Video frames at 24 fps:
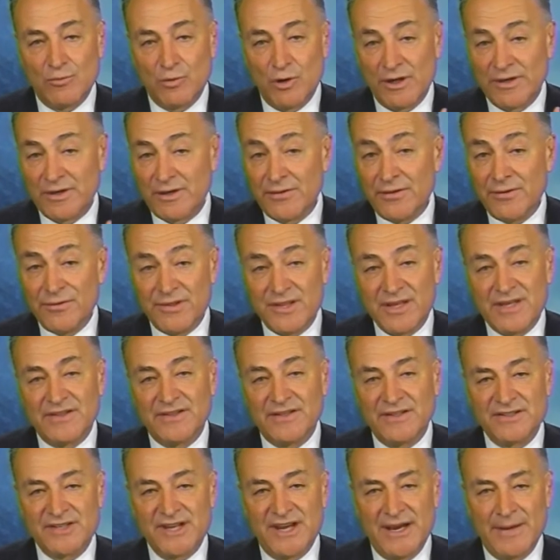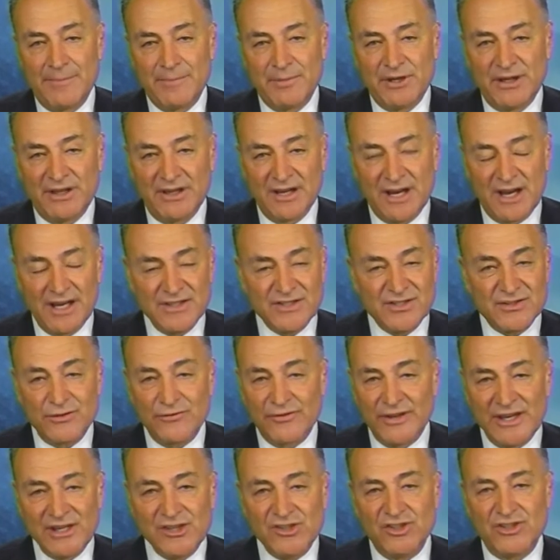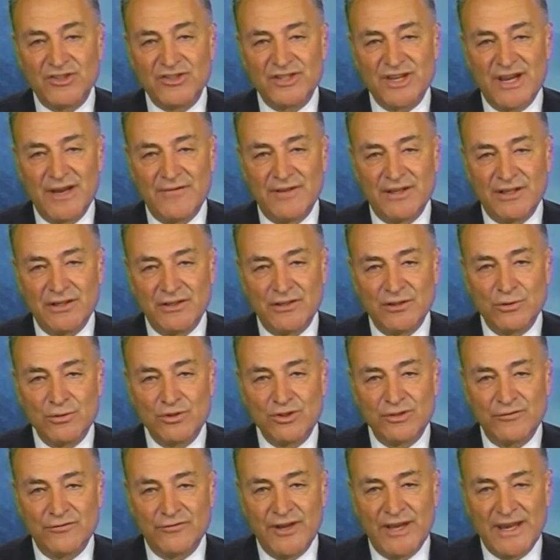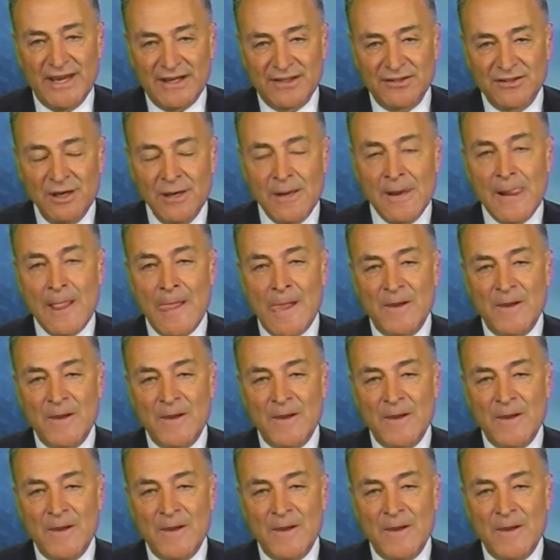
And one other thing that's happening, conservation's having a huge effect.